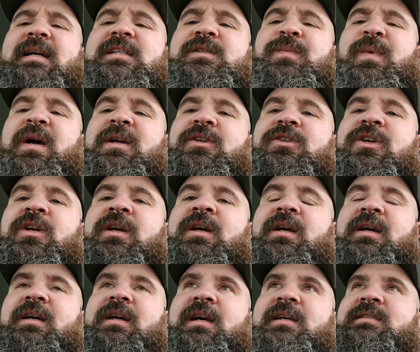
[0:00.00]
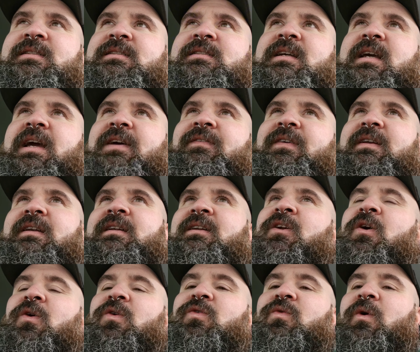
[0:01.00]
as much, because if it
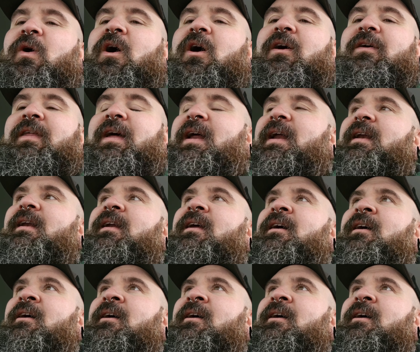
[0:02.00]
goes wrong, then